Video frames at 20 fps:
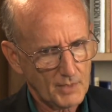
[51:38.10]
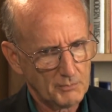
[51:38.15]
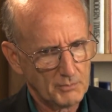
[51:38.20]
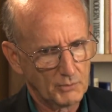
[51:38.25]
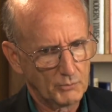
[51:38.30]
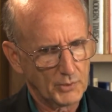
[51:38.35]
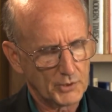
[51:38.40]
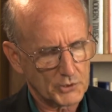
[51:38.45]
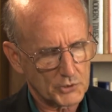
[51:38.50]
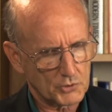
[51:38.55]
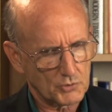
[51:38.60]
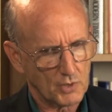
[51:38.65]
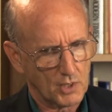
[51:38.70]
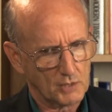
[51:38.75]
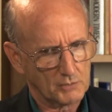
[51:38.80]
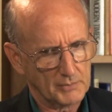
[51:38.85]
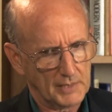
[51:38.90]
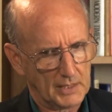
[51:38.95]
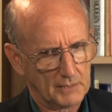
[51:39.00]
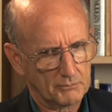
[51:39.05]
But with
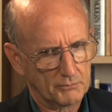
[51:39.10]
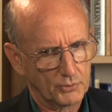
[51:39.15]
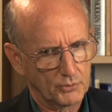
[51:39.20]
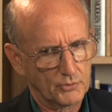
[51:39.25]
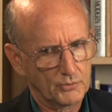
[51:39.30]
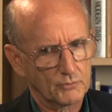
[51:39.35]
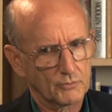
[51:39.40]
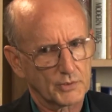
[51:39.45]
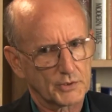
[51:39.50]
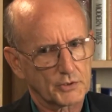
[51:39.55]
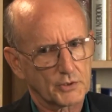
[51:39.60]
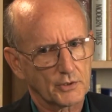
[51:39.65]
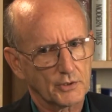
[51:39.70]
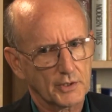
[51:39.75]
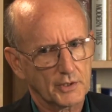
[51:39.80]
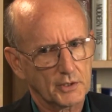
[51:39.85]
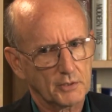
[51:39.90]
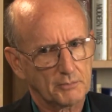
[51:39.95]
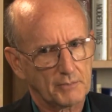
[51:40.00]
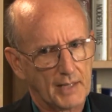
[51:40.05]
strongman Putin
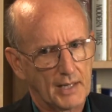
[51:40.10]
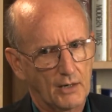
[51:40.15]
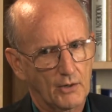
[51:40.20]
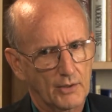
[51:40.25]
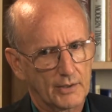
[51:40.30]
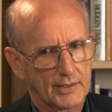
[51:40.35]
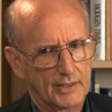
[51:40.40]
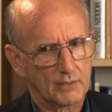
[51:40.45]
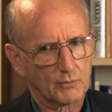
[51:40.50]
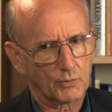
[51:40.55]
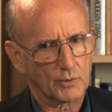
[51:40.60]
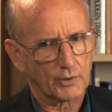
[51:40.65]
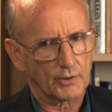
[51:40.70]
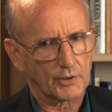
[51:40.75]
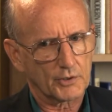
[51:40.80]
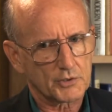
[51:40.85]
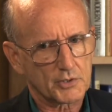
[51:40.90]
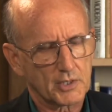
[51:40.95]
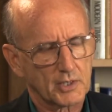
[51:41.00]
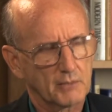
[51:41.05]
returning to power again, we're
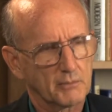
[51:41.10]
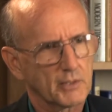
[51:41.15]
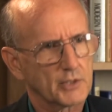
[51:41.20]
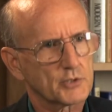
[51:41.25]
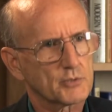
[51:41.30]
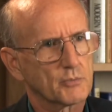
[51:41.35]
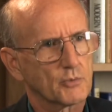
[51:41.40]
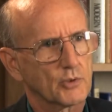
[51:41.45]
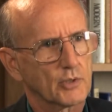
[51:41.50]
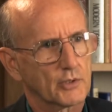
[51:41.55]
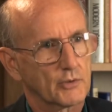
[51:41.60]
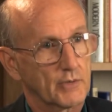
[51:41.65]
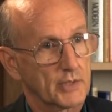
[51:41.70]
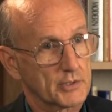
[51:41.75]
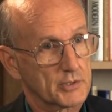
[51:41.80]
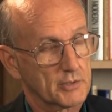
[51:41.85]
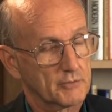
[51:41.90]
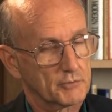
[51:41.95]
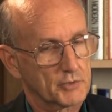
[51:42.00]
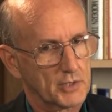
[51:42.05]
going to see a much more
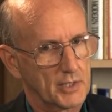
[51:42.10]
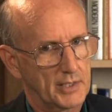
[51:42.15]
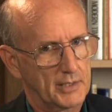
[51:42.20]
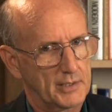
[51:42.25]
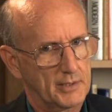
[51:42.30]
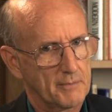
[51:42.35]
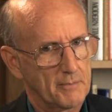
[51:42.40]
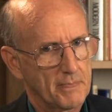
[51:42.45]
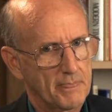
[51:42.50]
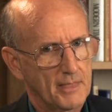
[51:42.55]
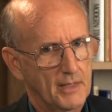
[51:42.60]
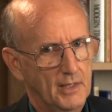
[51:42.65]
aggressive China.